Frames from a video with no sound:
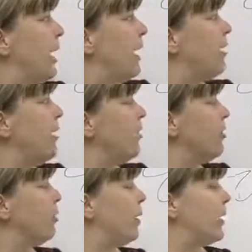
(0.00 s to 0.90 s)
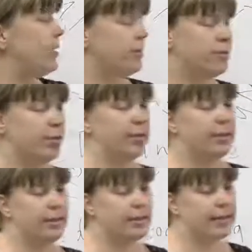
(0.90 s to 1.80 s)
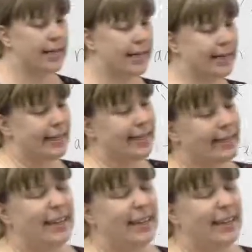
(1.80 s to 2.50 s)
another way you could say,